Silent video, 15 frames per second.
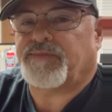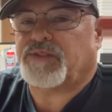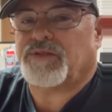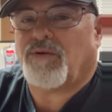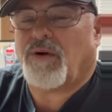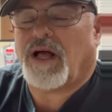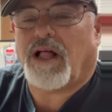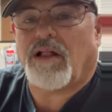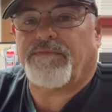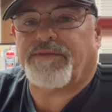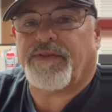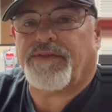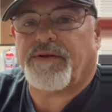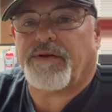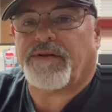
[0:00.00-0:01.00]
12 to
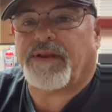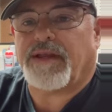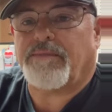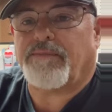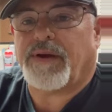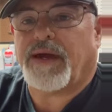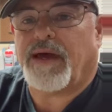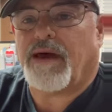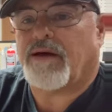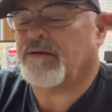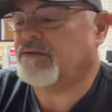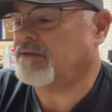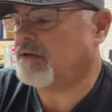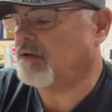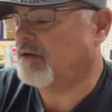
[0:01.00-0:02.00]
13
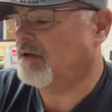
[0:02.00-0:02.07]
pounds.